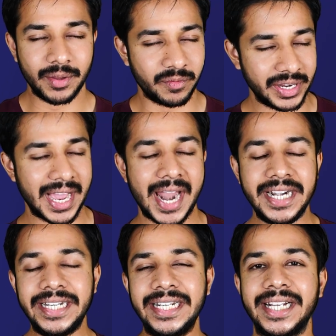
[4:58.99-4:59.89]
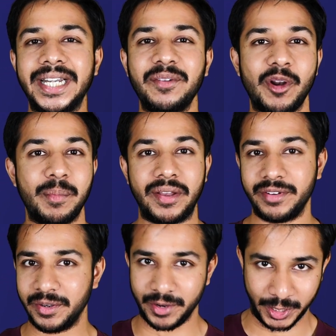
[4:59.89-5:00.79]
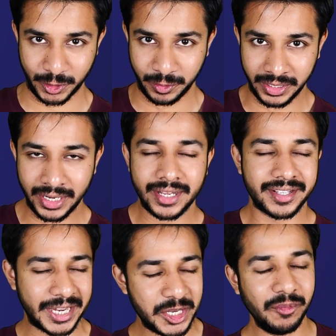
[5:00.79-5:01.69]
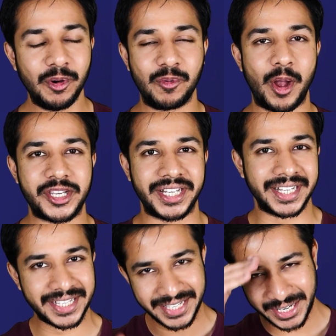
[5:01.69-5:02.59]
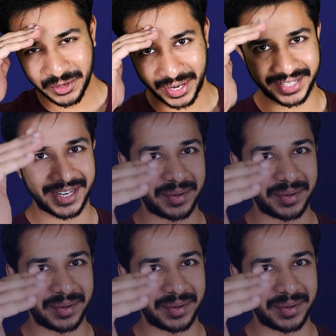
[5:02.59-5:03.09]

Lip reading: We guarantee learning from every video. Thank you for watching. See you next